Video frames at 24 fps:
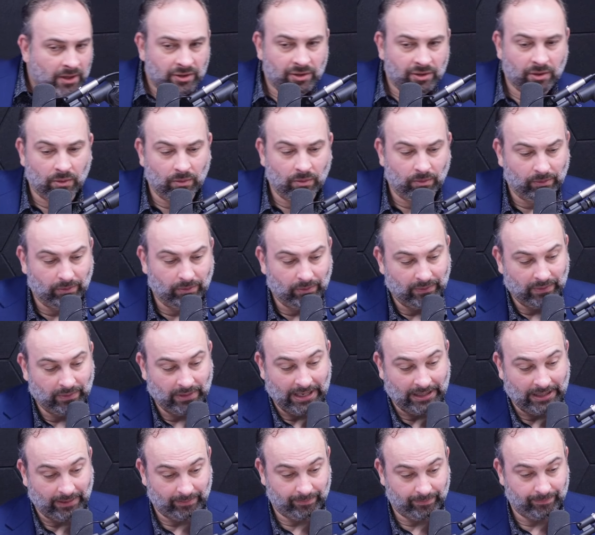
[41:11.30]
So,
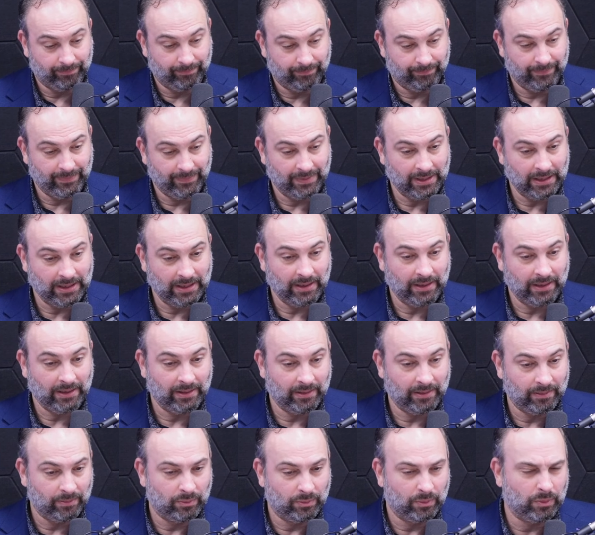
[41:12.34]
like
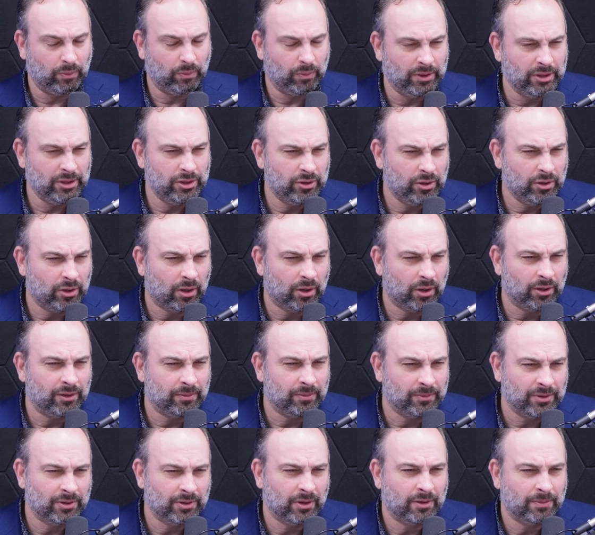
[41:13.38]
the what did you call it?
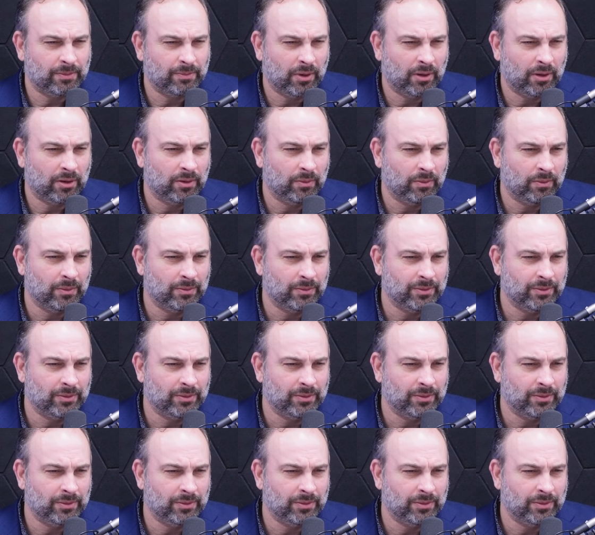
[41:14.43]
The massage parlor?